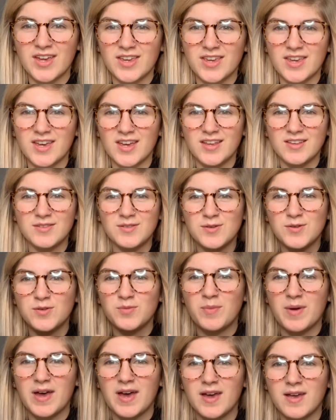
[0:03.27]
Guess who's
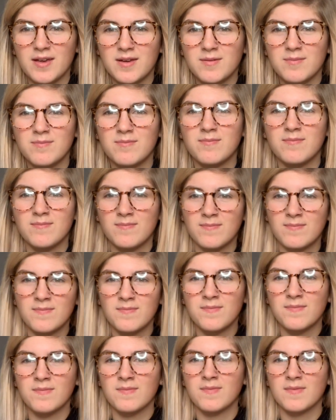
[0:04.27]
back?
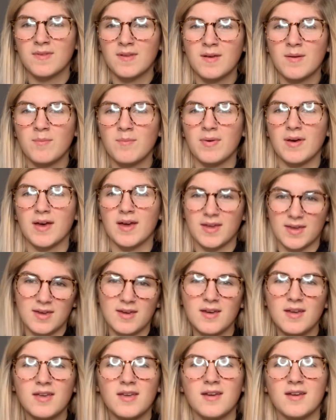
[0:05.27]
Back
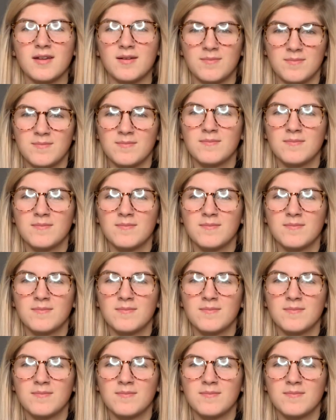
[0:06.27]
again.